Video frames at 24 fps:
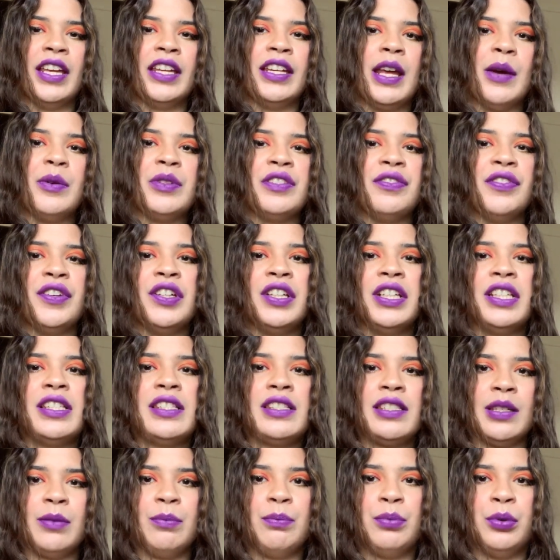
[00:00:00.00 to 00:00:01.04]
Now, it's very
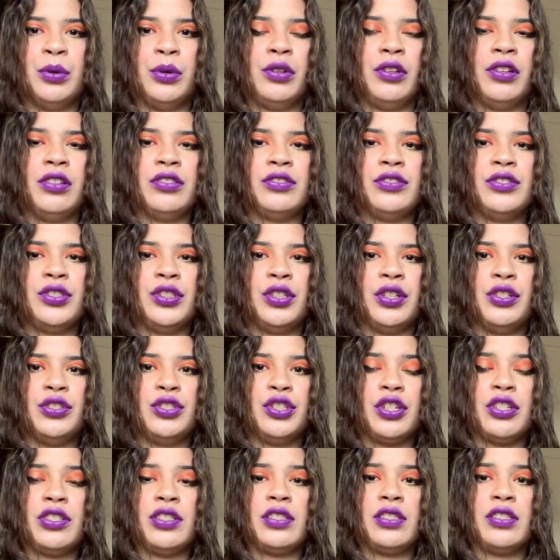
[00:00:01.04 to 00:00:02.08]
simple to
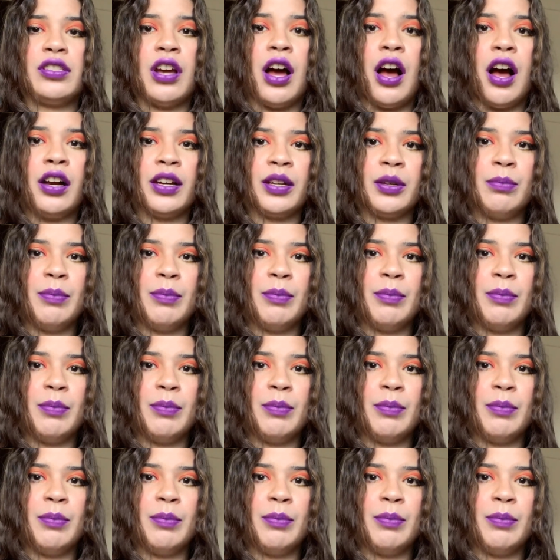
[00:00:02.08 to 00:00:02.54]
just talk